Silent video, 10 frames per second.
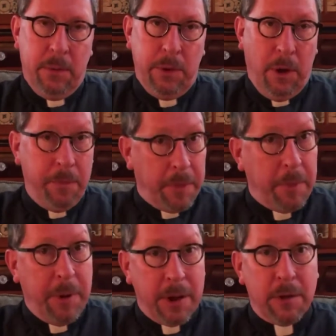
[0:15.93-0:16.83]
We hope that
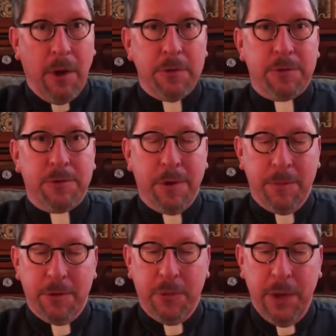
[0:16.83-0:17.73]
the Pentecost
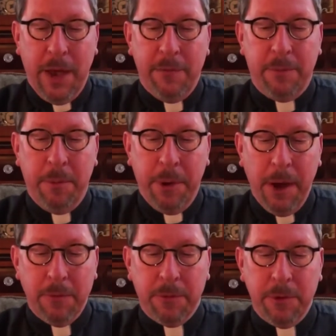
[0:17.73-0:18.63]
service we have
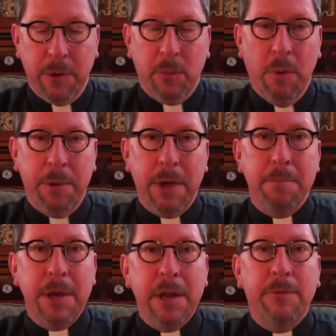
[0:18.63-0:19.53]
prepared for you will be a
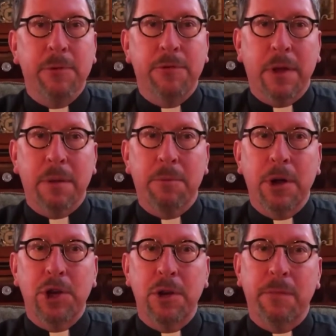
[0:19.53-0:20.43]
meaningful
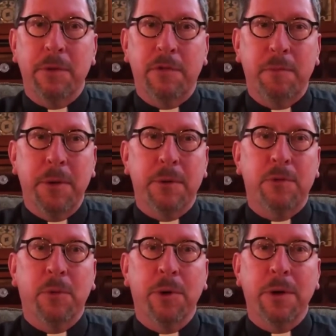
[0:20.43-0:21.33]
celebration of the
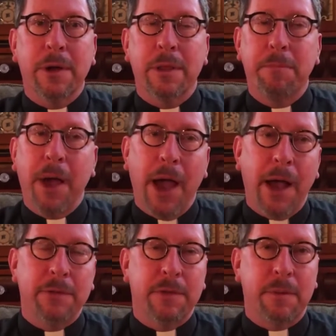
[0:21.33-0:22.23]
Spirit's work in the
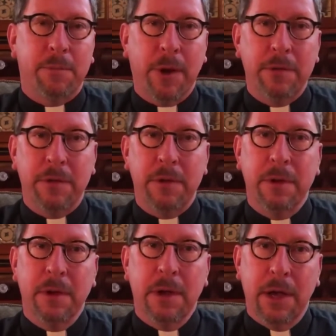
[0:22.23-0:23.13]
past and present
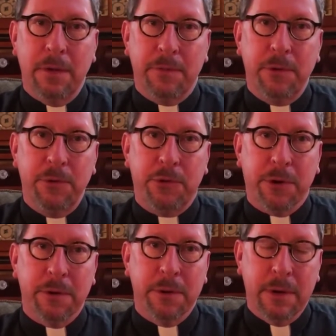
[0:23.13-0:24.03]
and
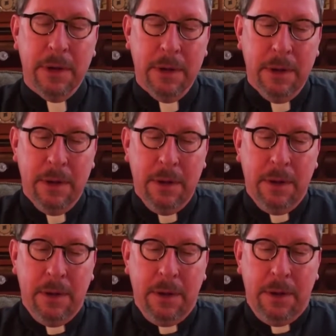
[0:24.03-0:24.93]
future.
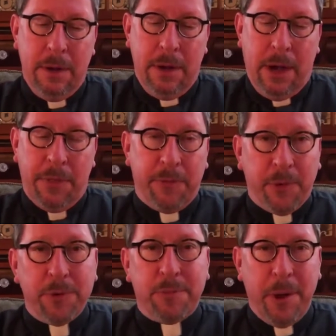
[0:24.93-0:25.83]
At the
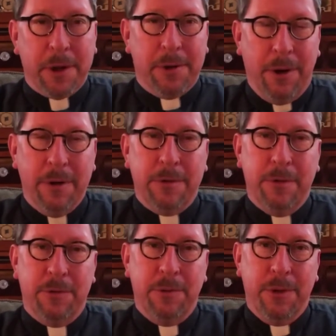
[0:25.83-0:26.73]
first Pentecost,
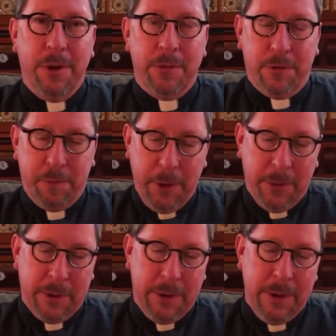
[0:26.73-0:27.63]
as you know, the
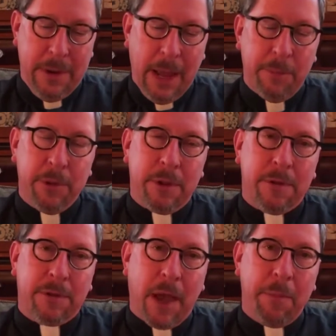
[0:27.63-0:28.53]
Spirit enabled the
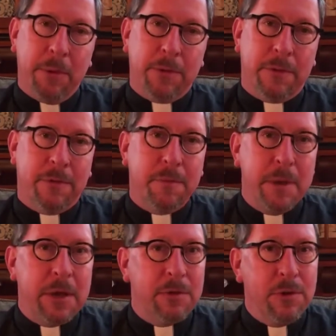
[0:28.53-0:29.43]
disciples to
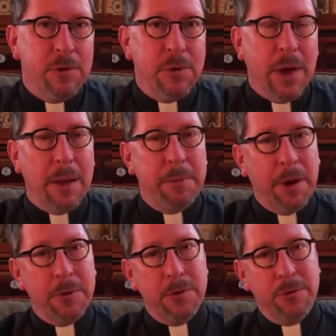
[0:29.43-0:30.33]
speak to and
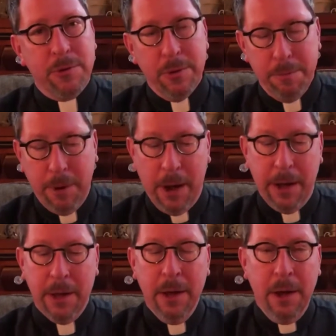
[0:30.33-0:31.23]
be understood
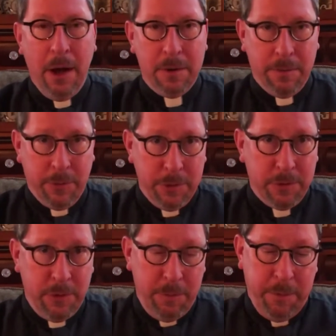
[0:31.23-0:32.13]
by a
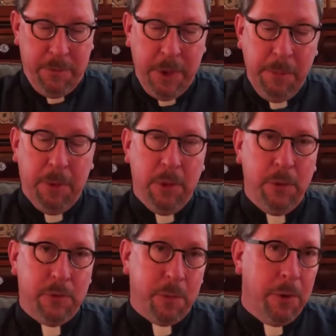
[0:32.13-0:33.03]
diverse group of people
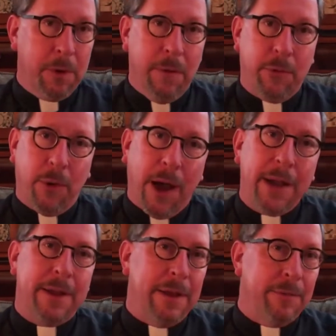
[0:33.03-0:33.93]
who spoke a
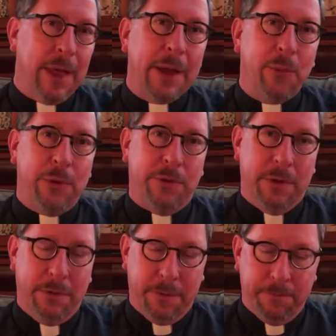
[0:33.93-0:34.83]
variety of
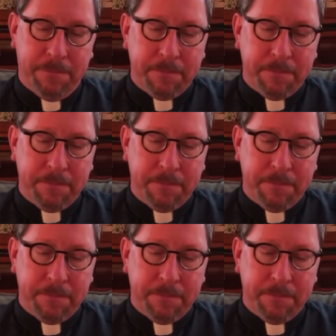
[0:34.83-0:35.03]
languages.